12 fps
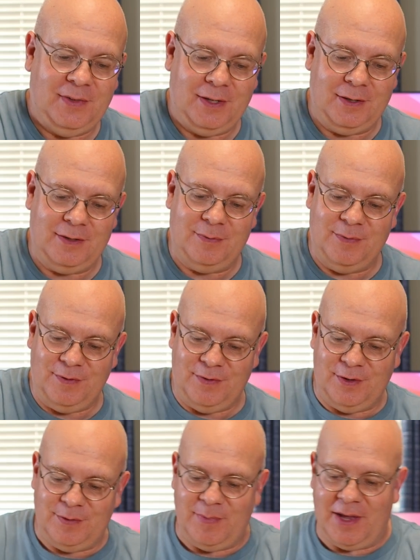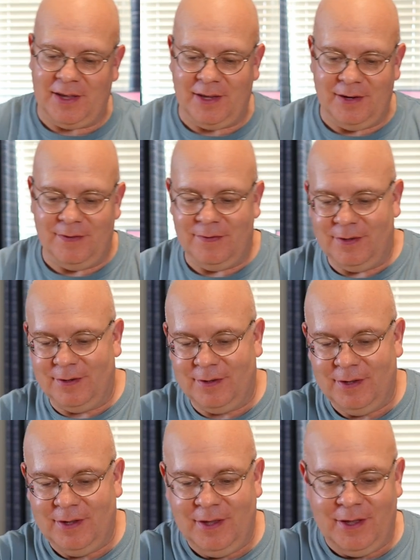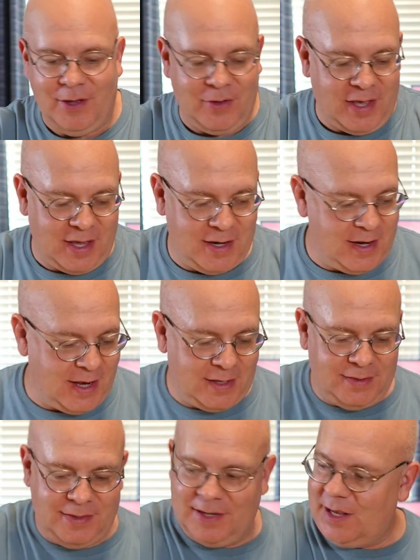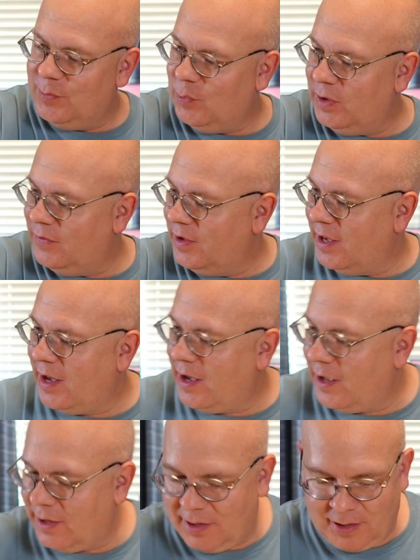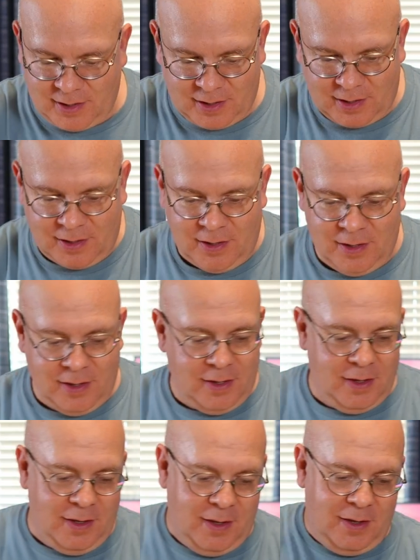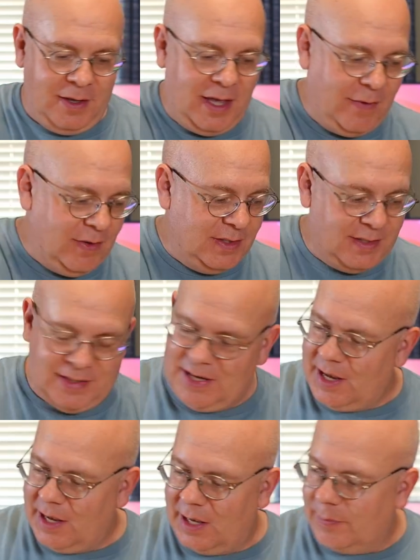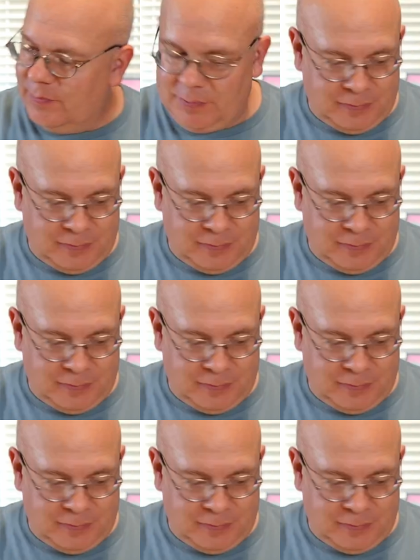Let's move those back into view. Okay, next up we've got Kevin Staab.